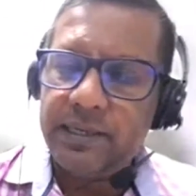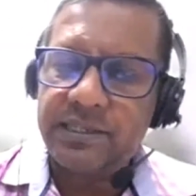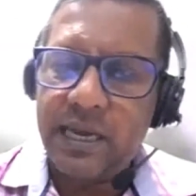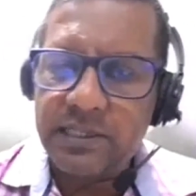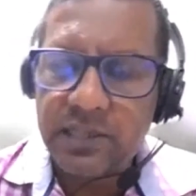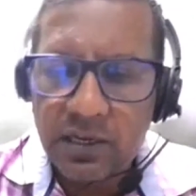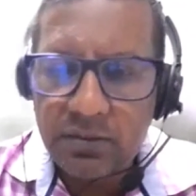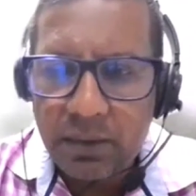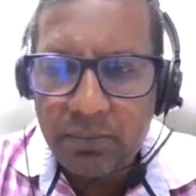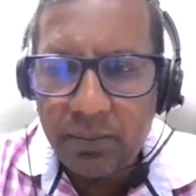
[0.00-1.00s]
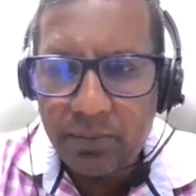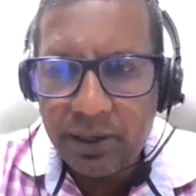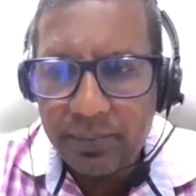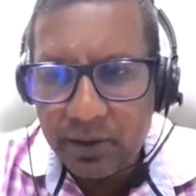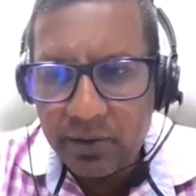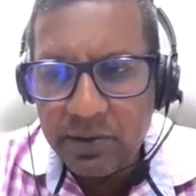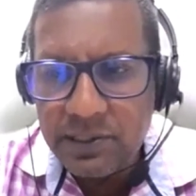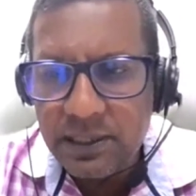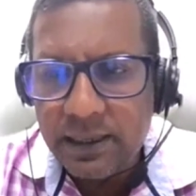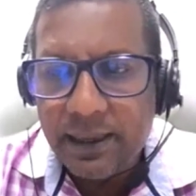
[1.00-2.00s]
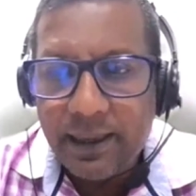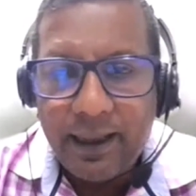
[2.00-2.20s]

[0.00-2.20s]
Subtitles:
it stands out in my memory, because